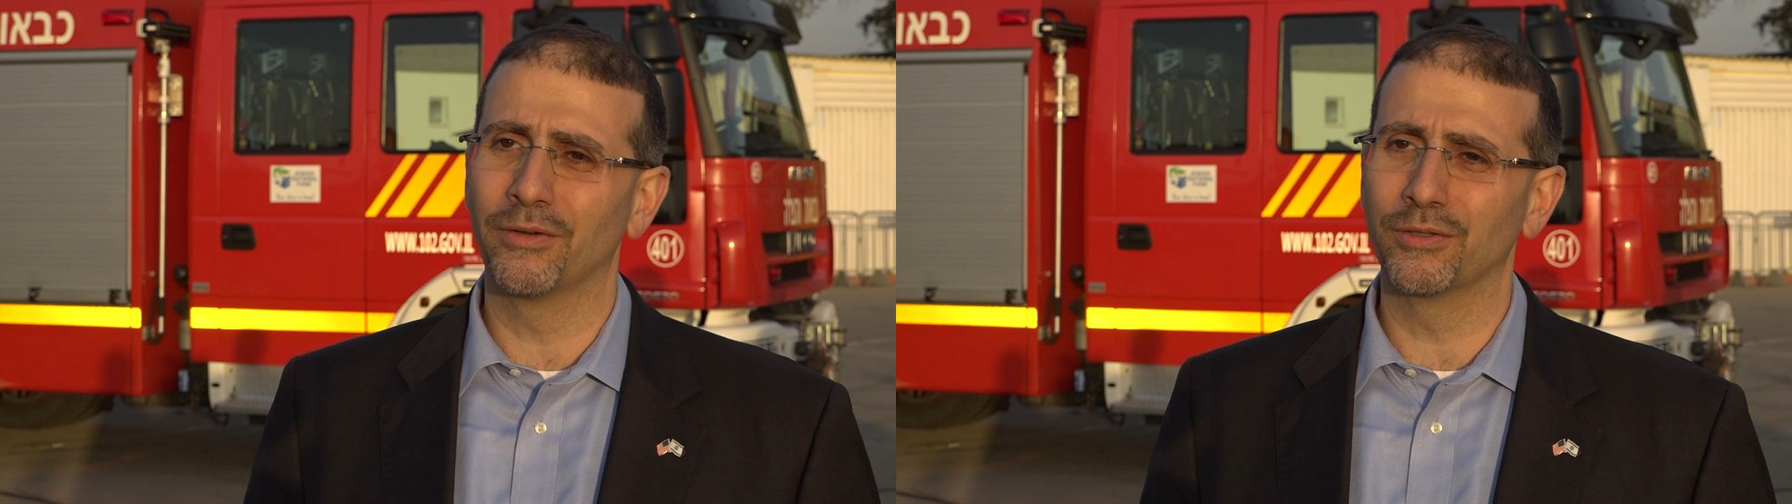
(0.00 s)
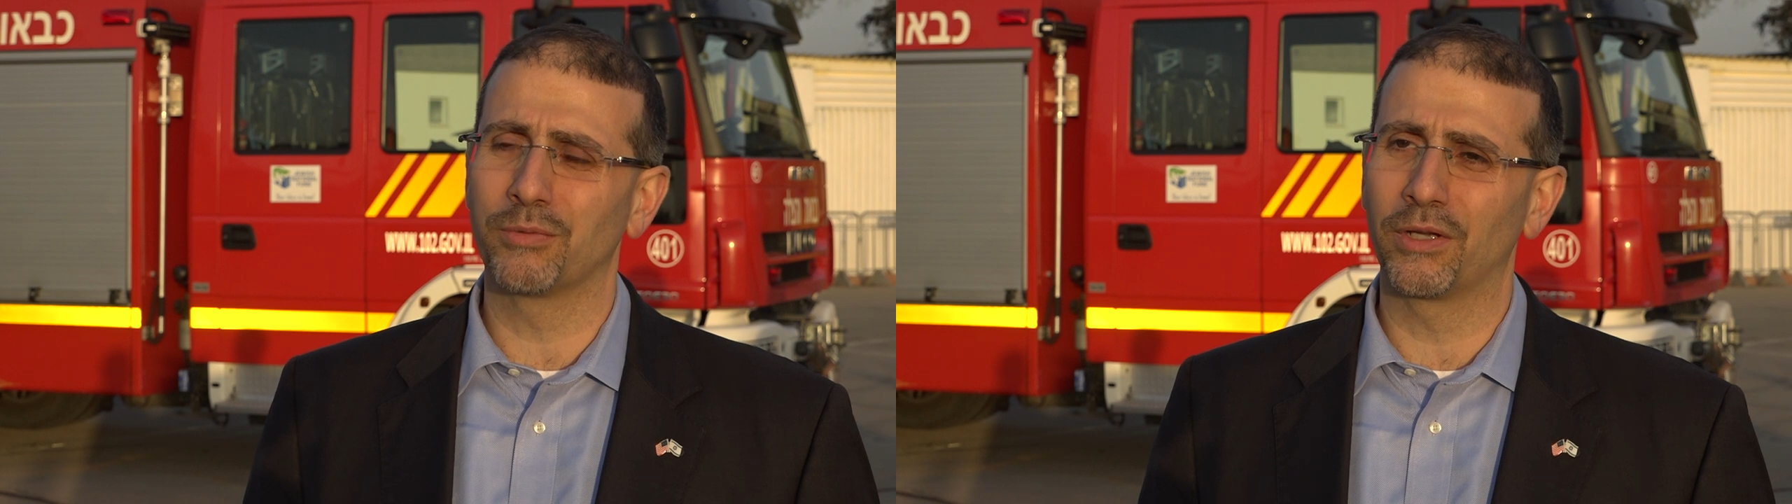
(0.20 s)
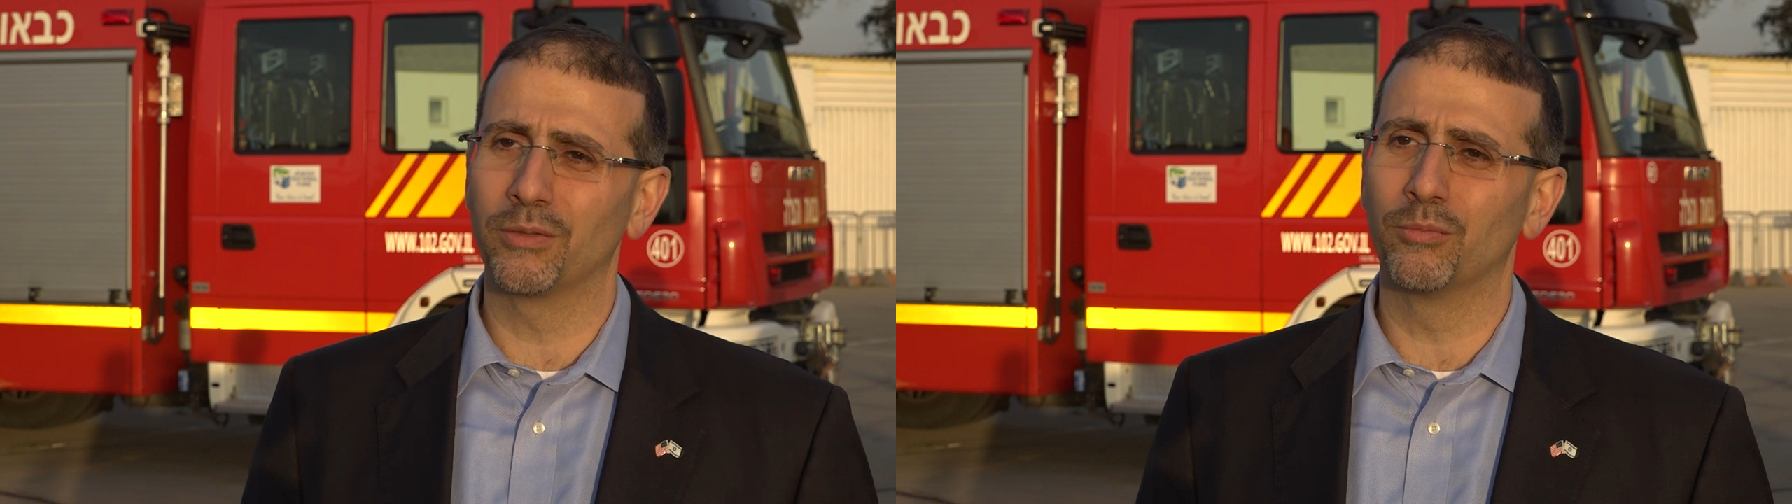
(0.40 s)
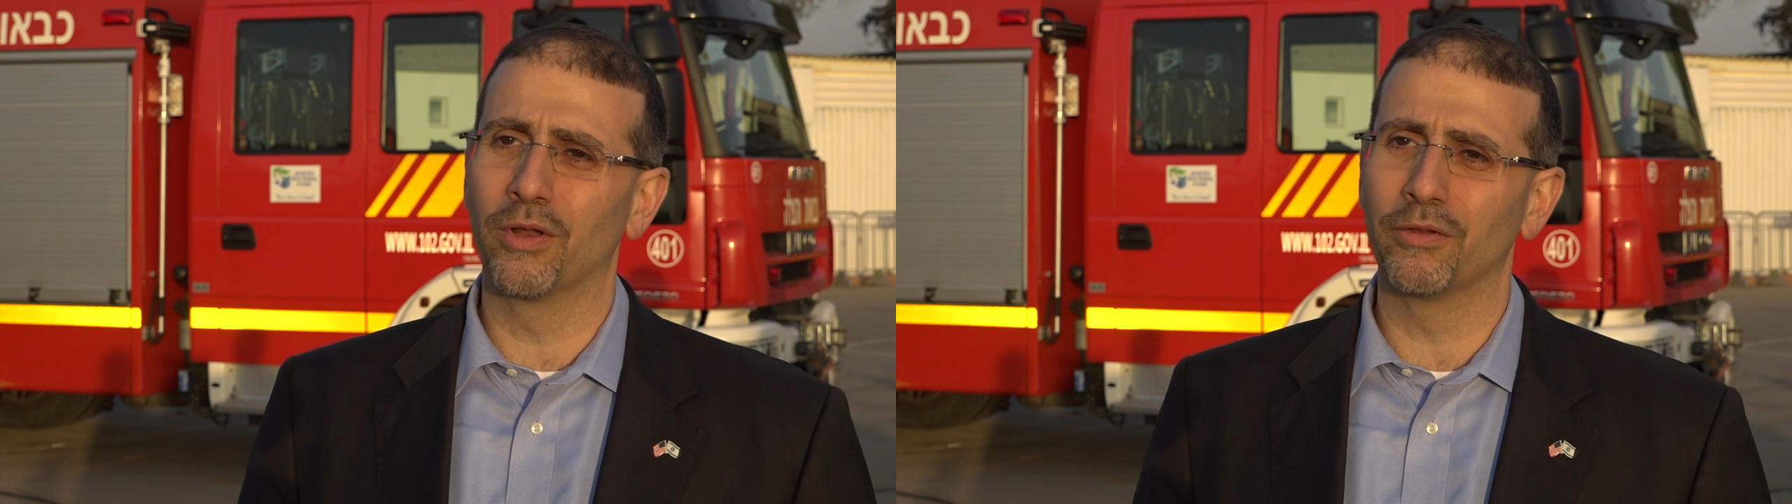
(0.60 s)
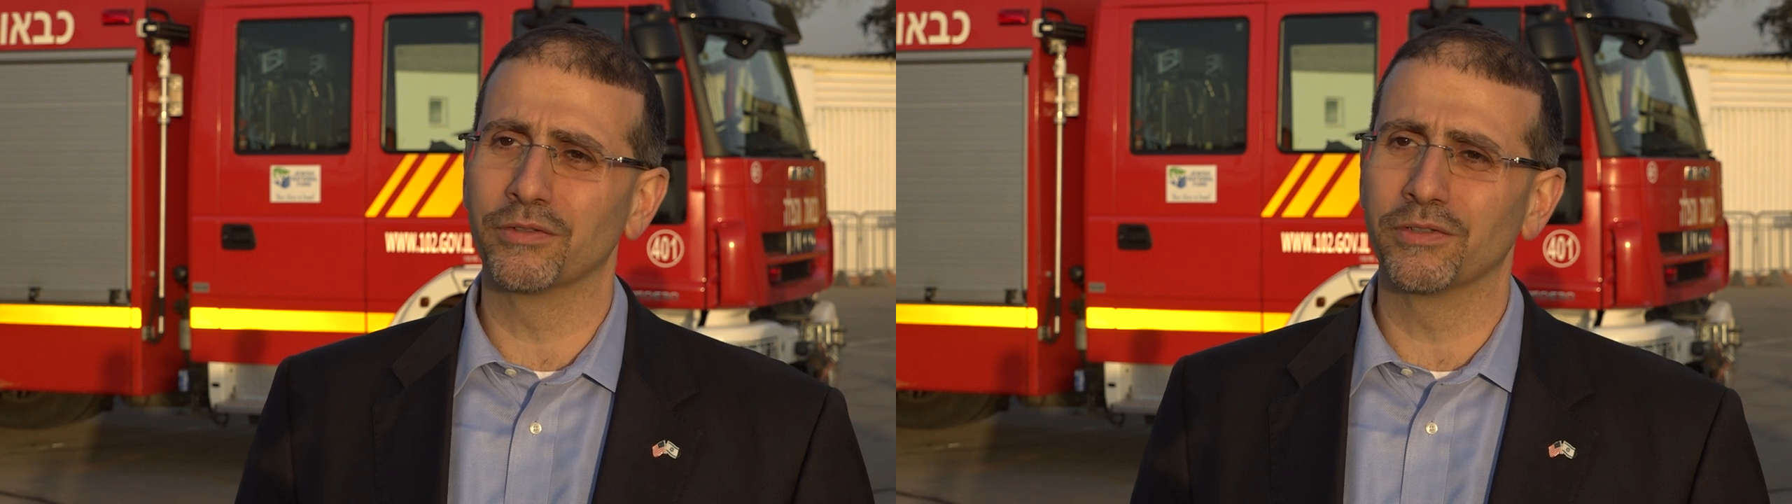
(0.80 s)
their Israeli
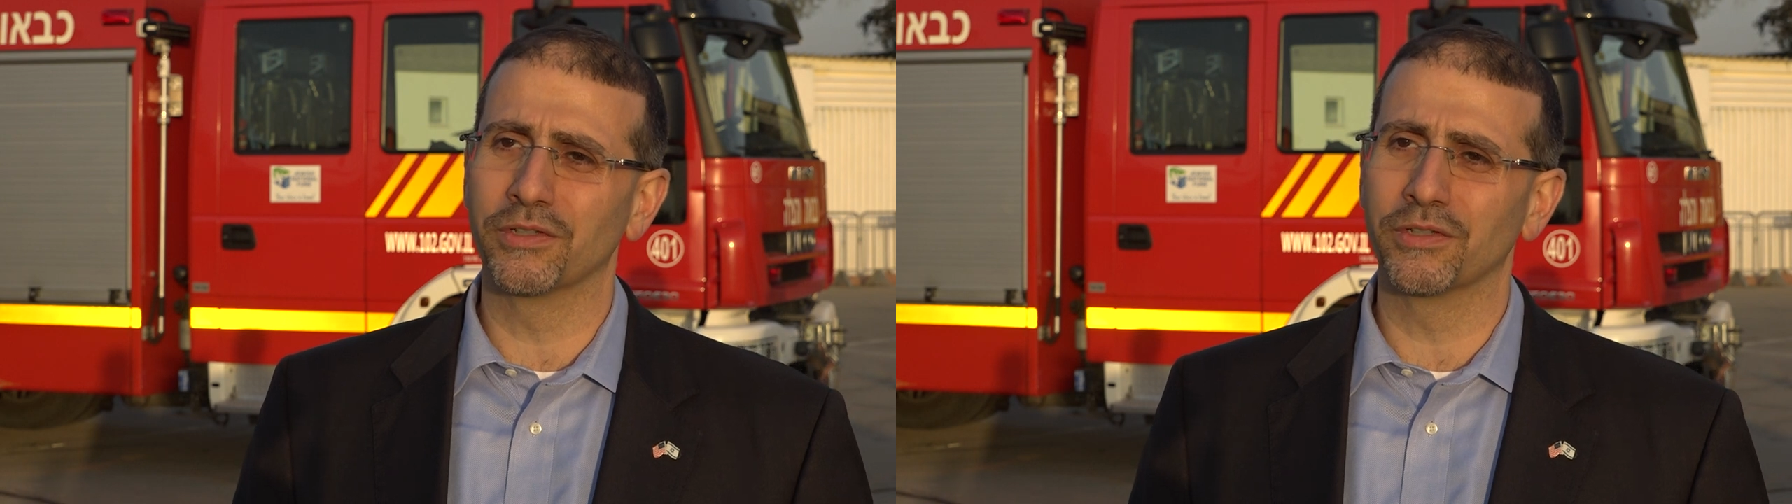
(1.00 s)
brothers and